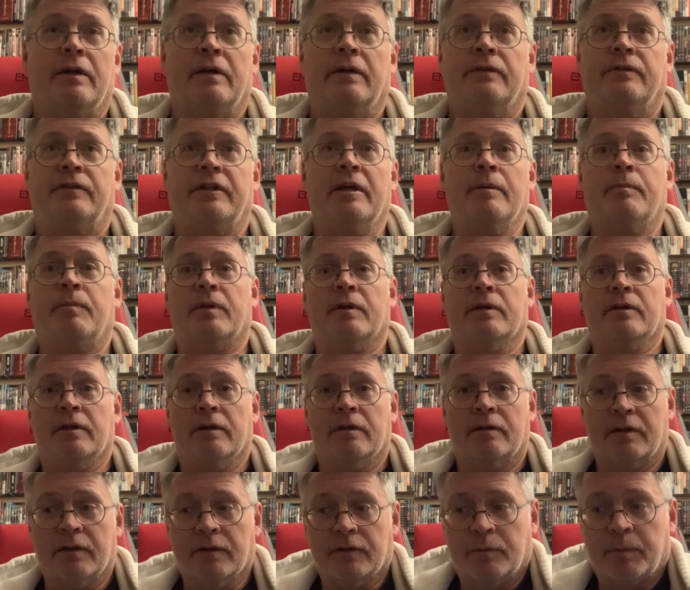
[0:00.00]
deep the
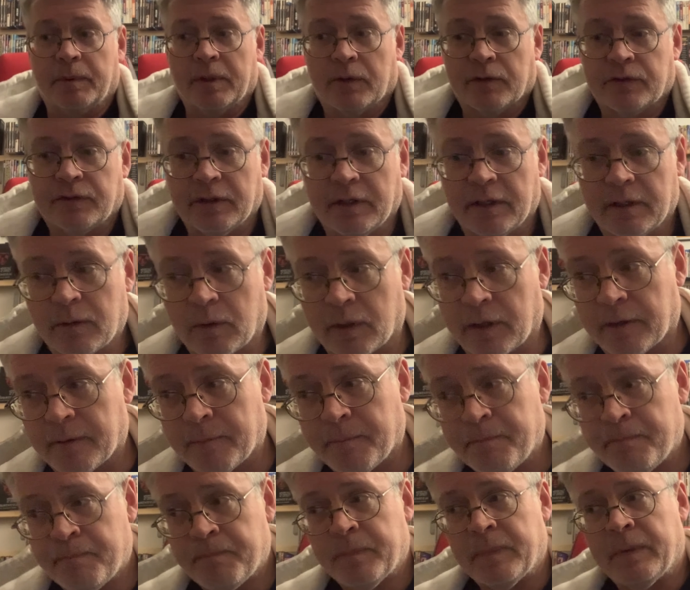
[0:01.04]
conspiracy or
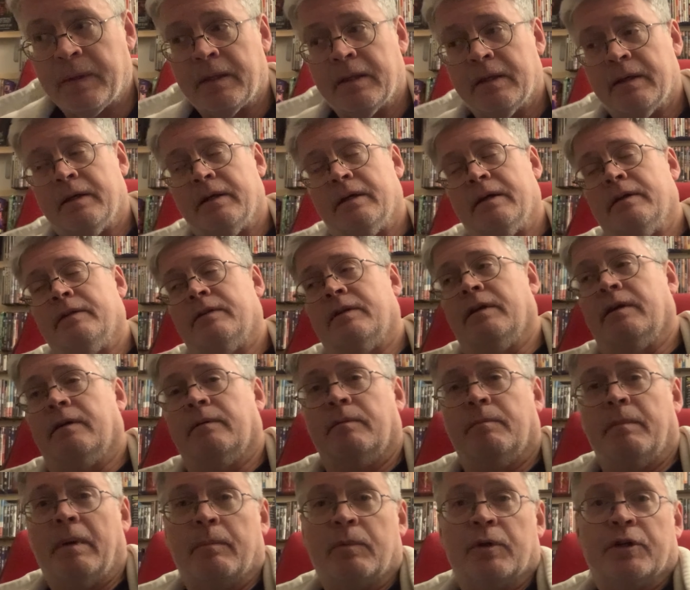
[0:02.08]
the
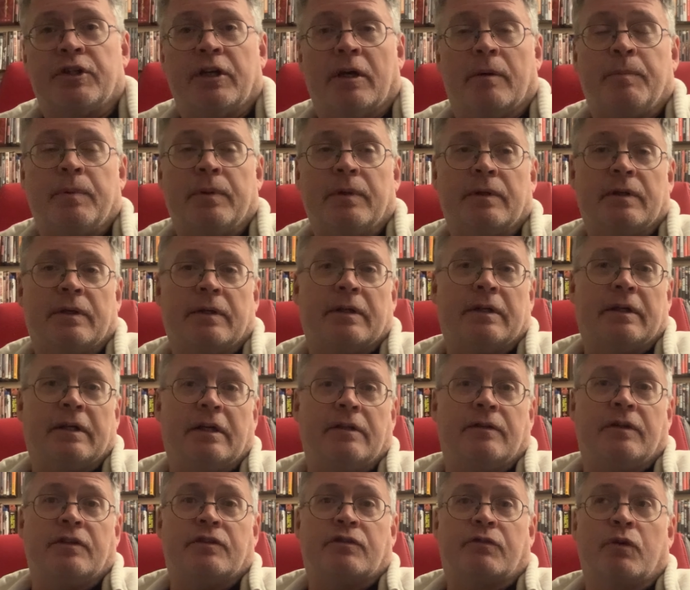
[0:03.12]
membership in
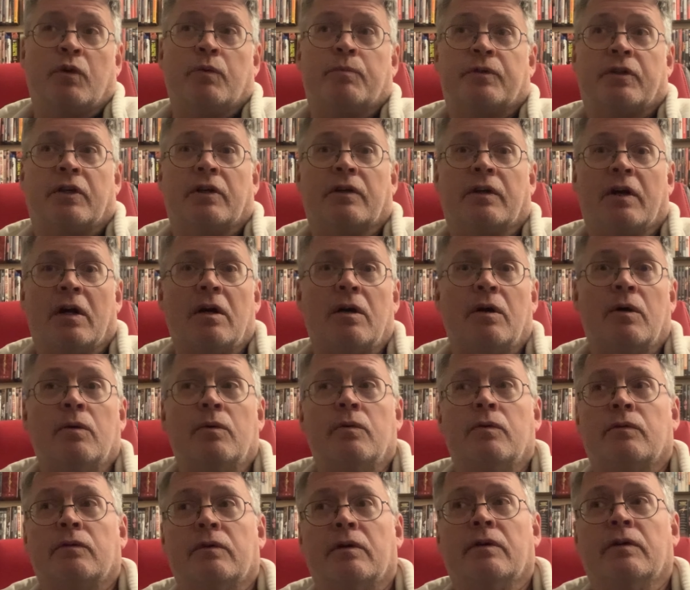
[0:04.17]
these groups can
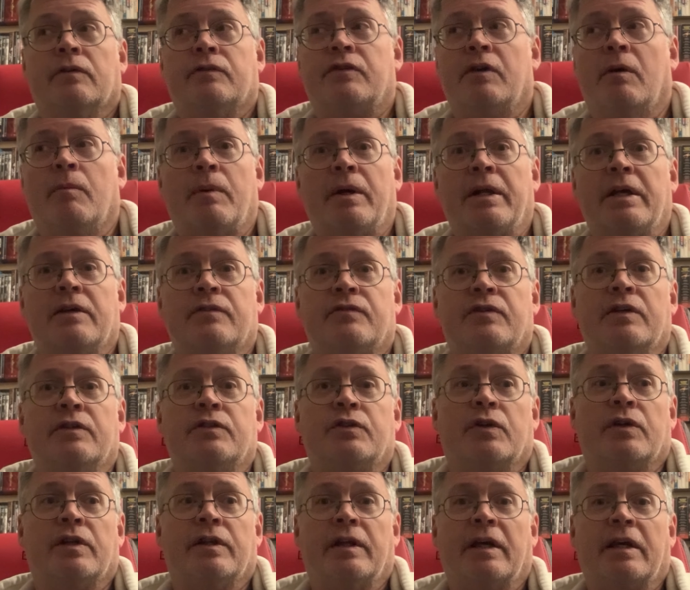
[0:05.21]
go, somebody is
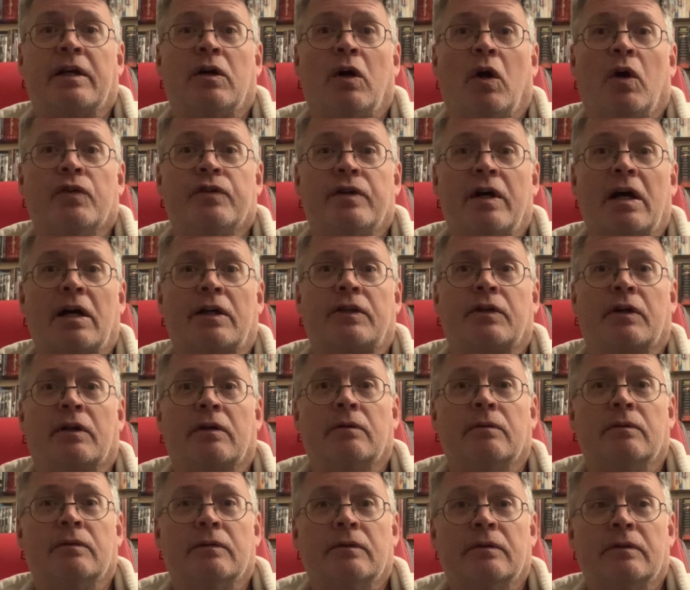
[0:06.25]
injured and they call a doctor.
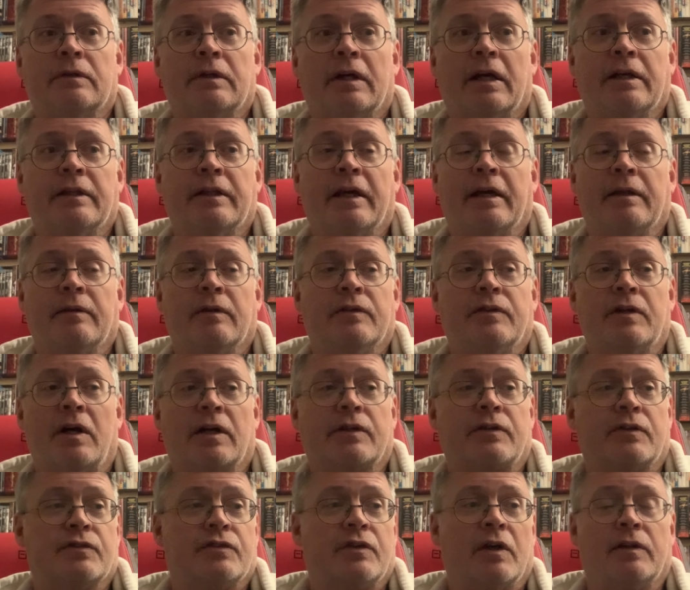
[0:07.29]
And then the
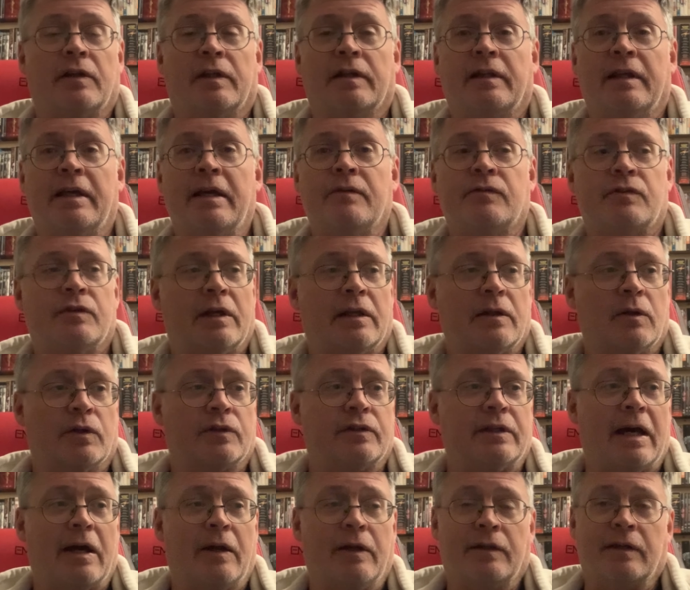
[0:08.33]
doctor suddenly leaves and they look
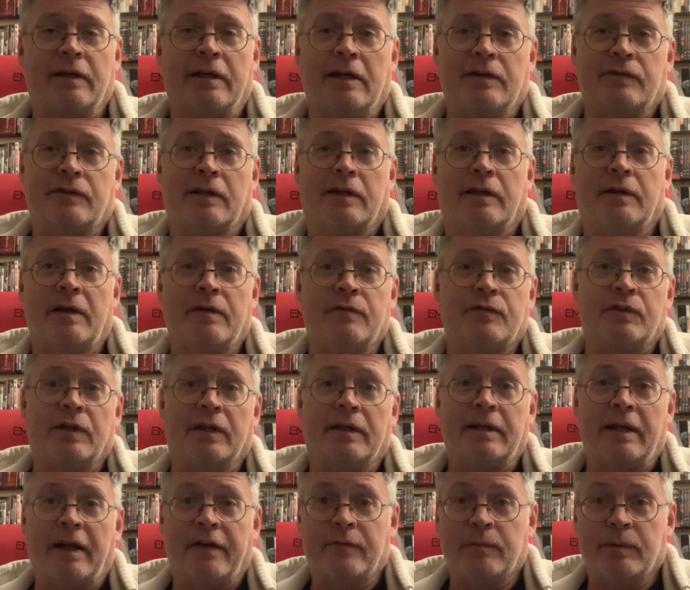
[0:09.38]
down and the guy's got a knife
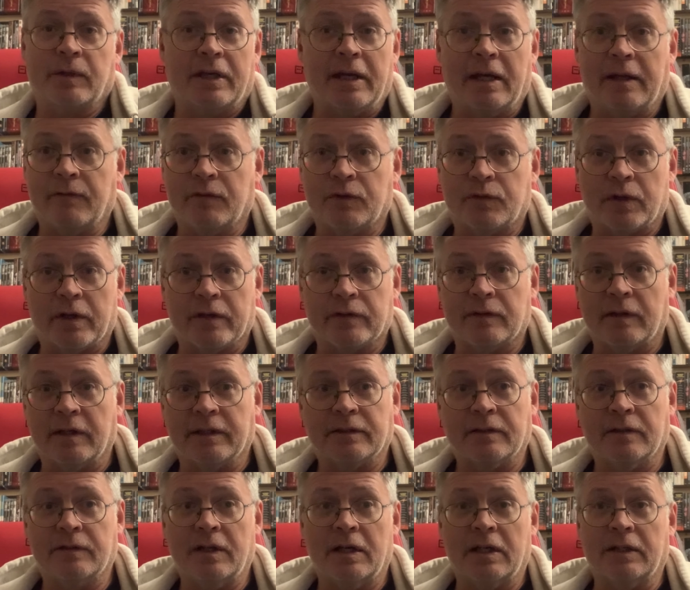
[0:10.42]
sticking out of him. You can't even trust like
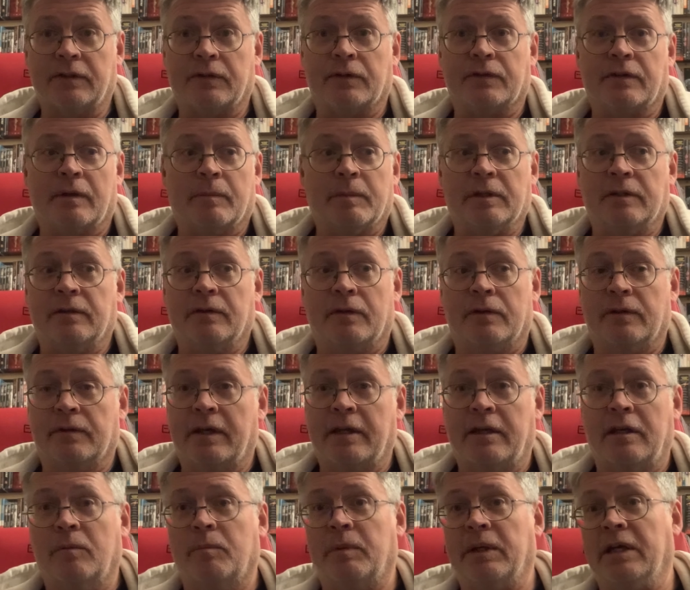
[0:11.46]
the doctors. I mean,
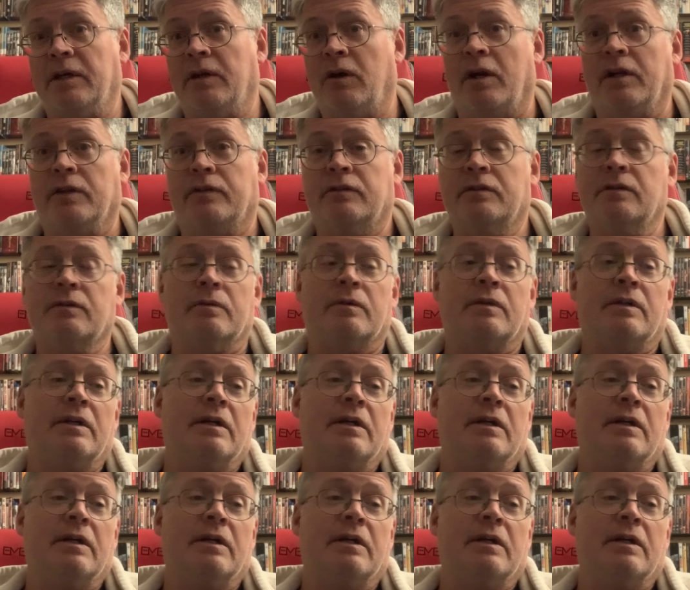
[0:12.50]
they could be in on it too.